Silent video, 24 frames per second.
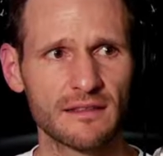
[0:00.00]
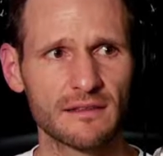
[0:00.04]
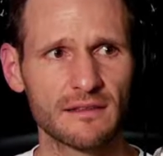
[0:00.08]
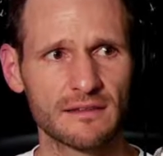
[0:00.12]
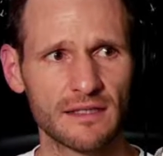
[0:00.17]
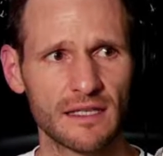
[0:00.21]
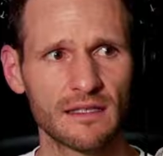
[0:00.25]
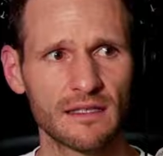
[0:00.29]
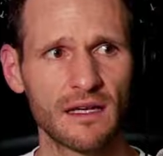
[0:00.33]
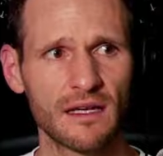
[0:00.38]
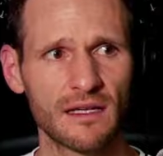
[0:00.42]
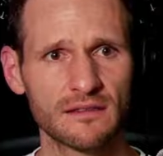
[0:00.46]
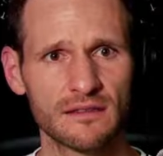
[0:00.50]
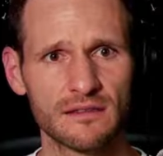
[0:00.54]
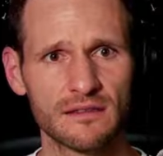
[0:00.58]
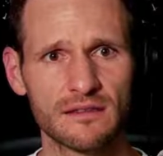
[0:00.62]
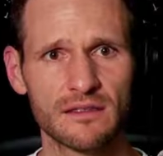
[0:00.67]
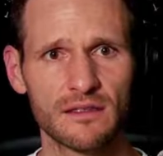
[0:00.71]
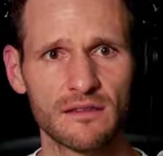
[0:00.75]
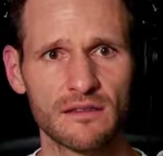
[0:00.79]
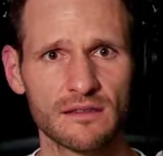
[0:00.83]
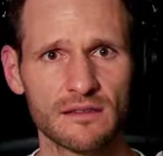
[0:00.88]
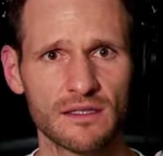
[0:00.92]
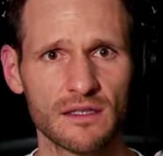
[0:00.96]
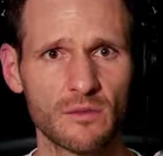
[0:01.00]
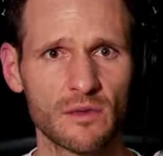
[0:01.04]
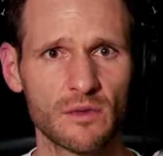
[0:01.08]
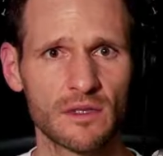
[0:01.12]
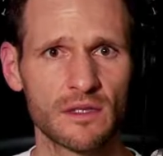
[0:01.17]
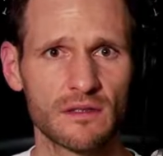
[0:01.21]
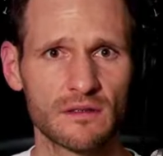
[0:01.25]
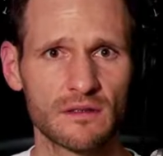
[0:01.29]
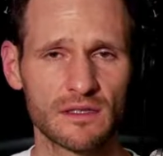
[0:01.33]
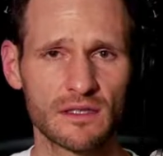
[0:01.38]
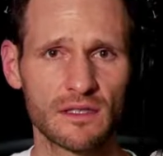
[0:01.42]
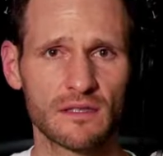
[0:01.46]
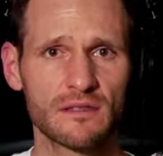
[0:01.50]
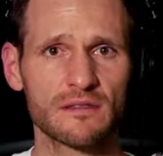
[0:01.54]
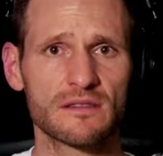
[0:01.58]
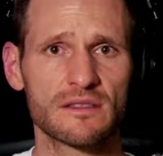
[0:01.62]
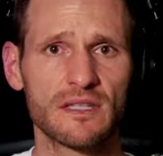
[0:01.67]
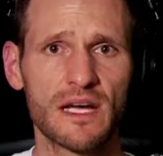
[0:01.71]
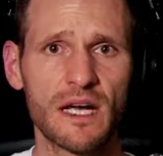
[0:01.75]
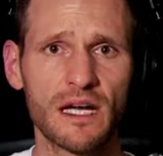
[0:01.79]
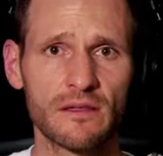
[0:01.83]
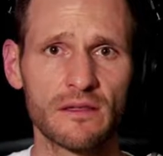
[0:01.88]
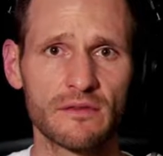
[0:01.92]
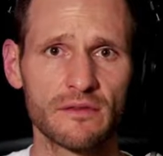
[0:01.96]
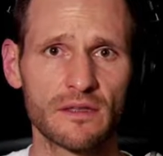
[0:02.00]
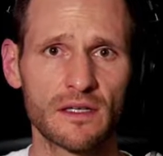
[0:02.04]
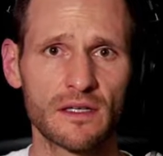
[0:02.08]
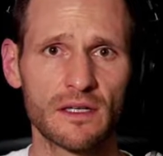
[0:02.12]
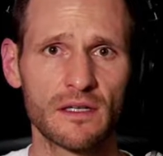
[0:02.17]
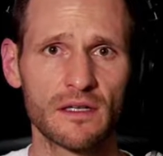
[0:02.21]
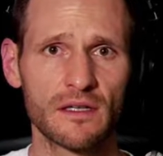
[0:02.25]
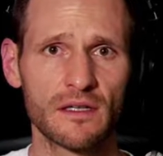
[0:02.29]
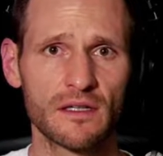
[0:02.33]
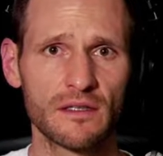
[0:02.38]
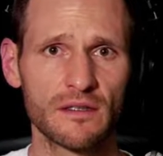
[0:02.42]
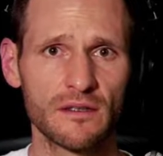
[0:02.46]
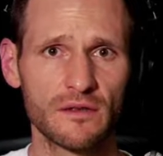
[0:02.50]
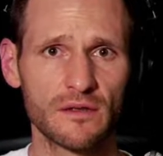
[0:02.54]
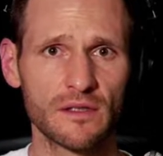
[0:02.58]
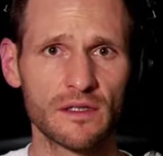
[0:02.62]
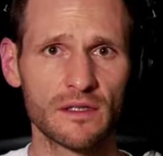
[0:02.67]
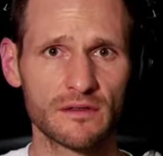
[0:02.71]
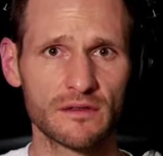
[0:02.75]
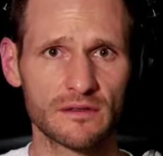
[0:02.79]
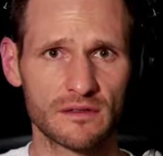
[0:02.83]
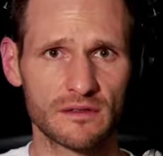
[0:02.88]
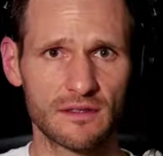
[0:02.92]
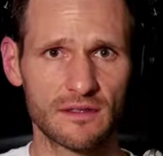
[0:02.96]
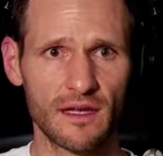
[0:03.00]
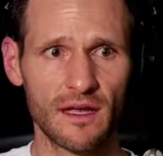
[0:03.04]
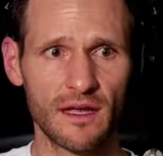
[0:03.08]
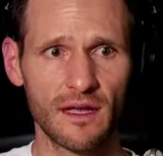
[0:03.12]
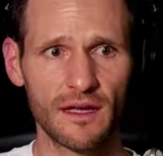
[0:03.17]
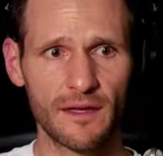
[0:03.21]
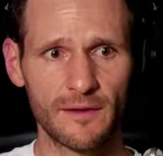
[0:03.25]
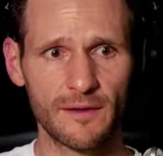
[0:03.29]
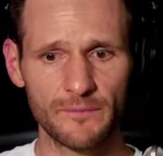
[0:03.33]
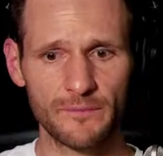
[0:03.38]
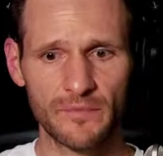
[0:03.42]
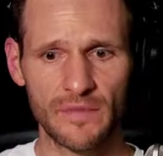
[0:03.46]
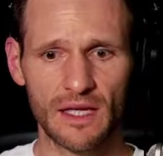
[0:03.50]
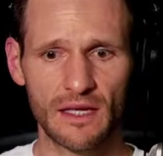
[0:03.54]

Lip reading: deadlines as seriously when they're on the other side of New Year's Day,